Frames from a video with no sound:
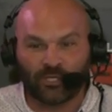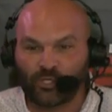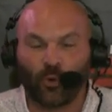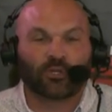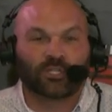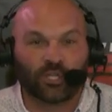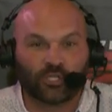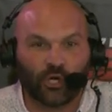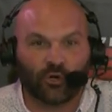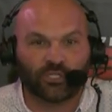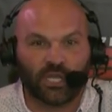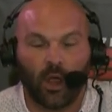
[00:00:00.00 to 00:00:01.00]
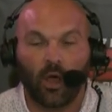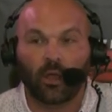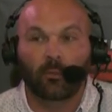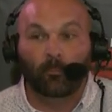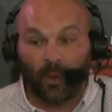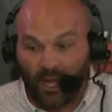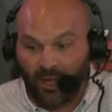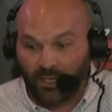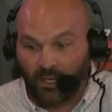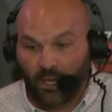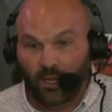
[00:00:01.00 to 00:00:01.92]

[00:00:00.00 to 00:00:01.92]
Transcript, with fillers: shorts, and a jersey on, but